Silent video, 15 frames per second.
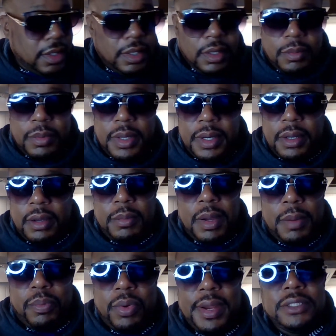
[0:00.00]
But my
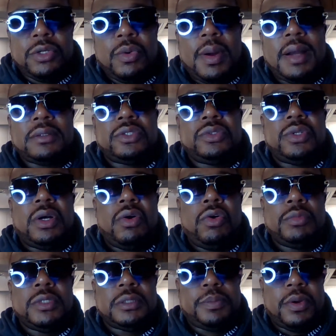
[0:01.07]
prayers go out to the
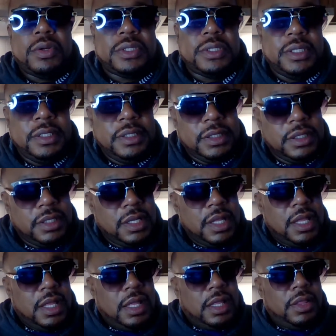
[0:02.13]
homeless person
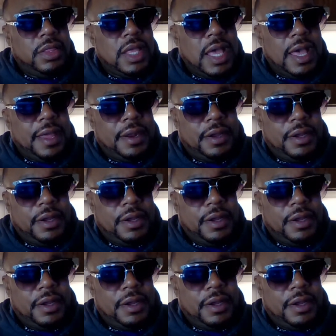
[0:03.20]
that